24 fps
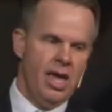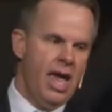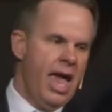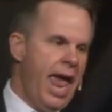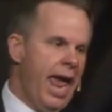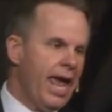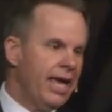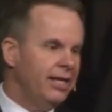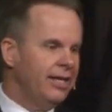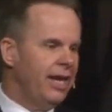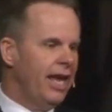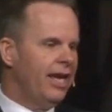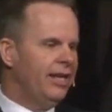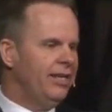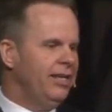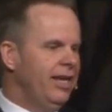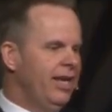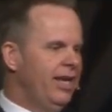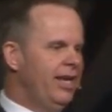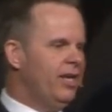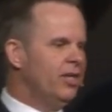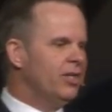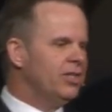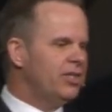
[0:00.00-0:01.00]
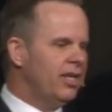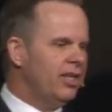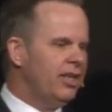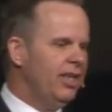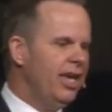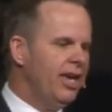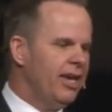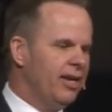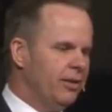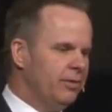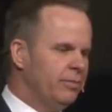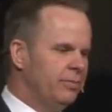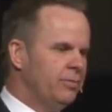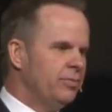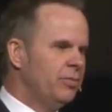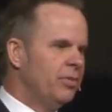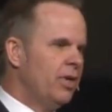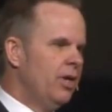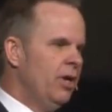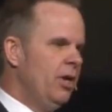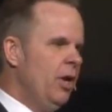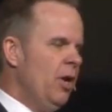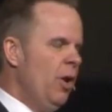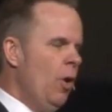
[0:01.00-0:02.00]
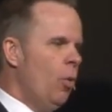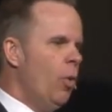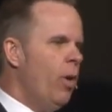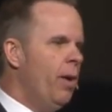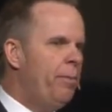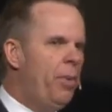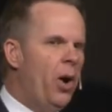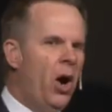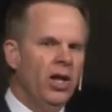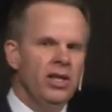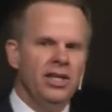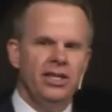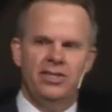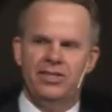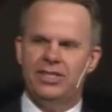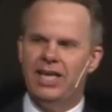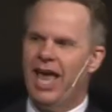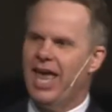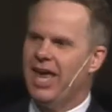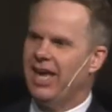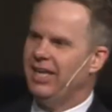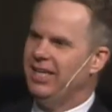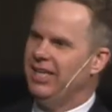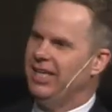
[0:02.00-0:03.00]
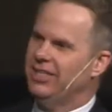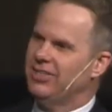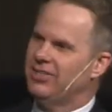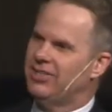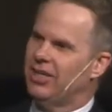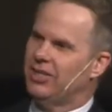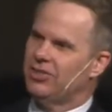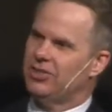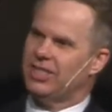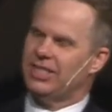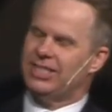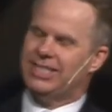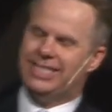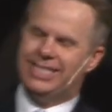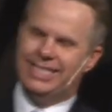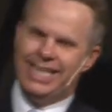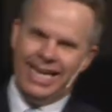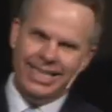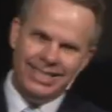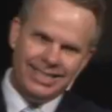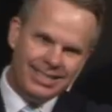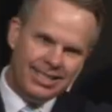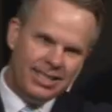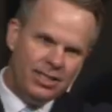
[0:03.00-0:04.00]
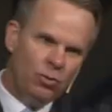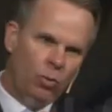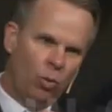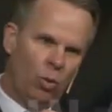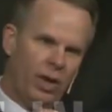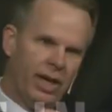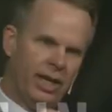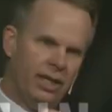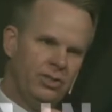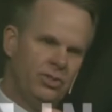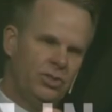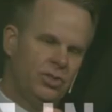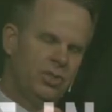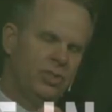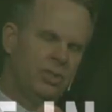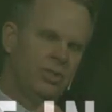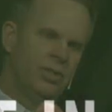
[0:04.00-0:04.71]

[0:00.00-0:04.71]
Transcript: And, and here's the thing what Paul is saying is there's a sense in which